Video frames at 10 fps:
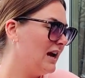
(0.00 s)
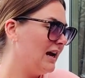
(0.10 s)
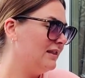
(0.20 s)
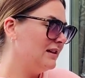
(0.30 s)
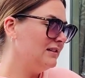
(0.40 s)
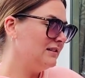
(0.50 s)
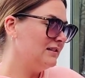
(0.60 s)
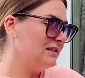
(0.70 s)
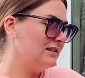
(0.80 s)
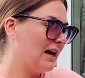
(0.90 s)
And this is
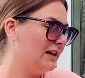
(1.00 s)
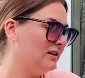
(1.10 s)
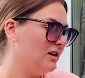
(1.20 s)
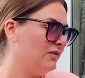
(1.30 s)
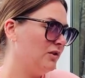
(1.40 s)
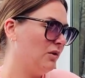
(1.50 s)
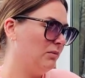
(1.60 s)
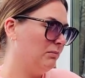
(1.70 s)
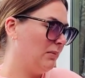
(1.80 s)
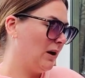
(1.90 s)
the tale of the
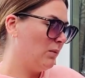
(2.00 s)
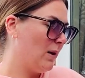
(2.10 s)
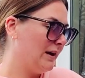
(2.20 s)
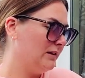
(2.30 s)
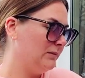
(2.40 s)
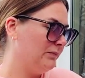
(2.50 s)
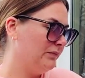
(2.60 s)
humpback whale.